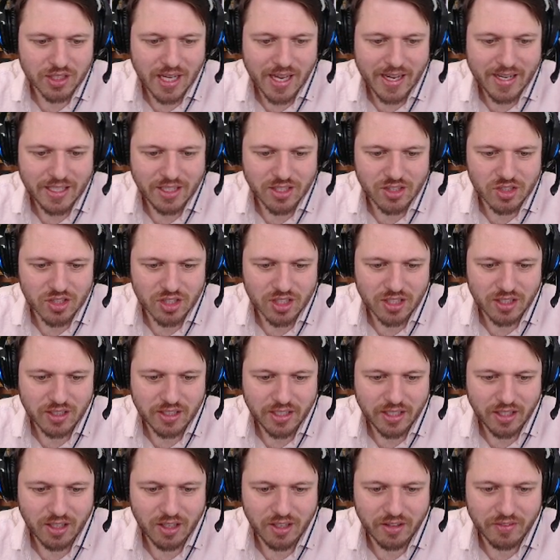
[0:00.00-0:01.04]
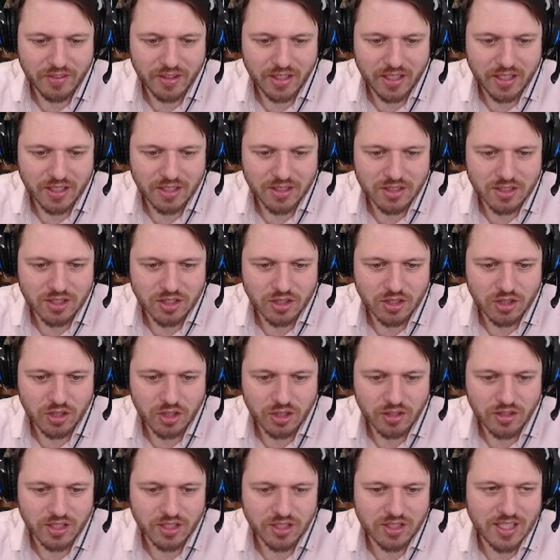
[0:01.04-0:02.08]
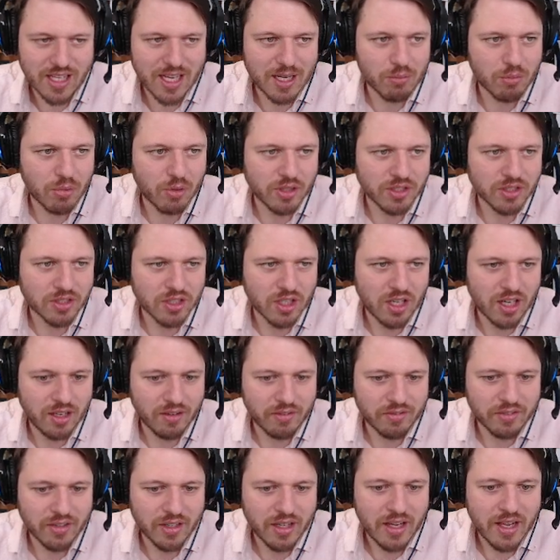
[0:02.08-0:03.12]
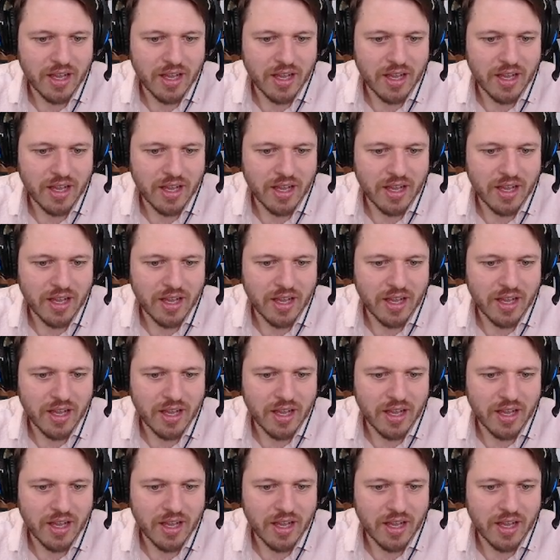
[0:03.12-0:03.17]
I can just click on these to turn the snap points off.